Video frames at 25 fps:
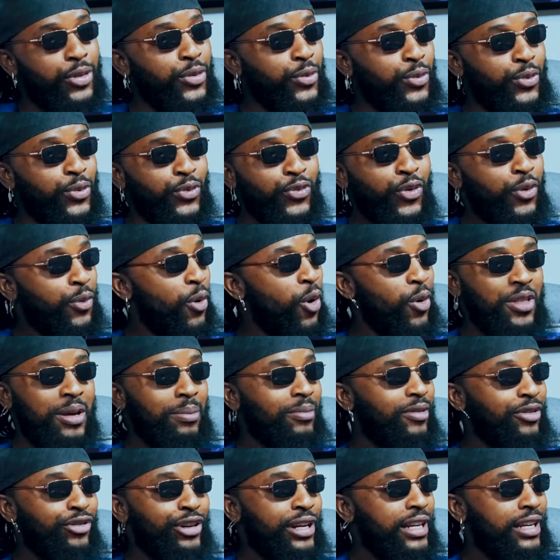through for all
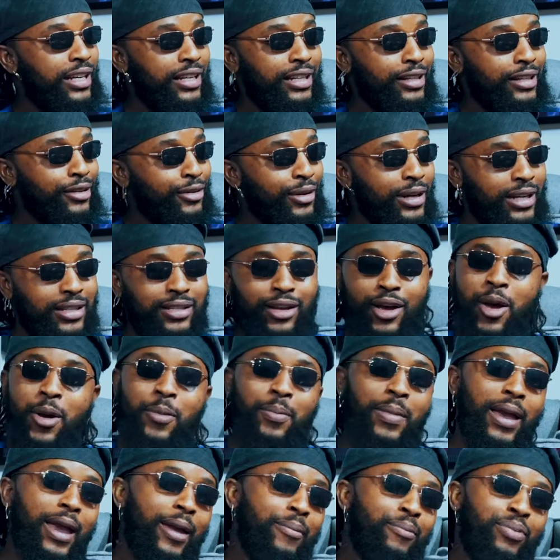them lyrics.
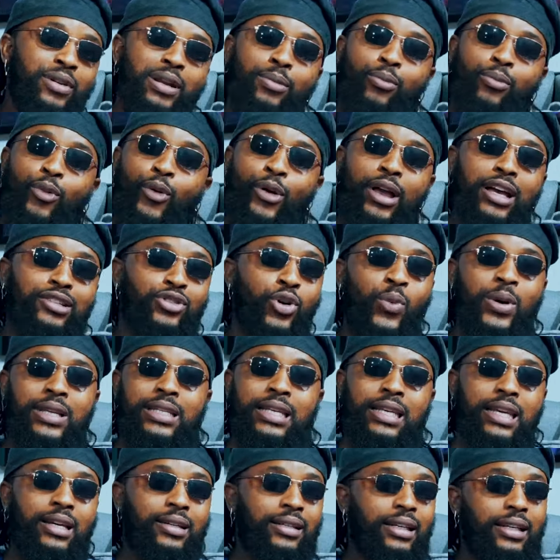Mm. Man, Burna Boy has always
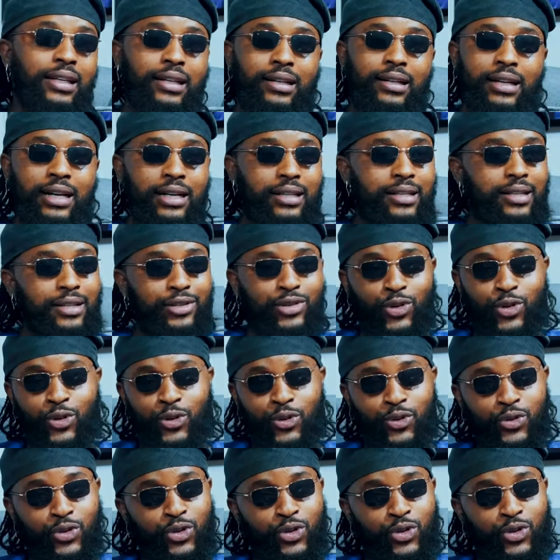killed lyrics. So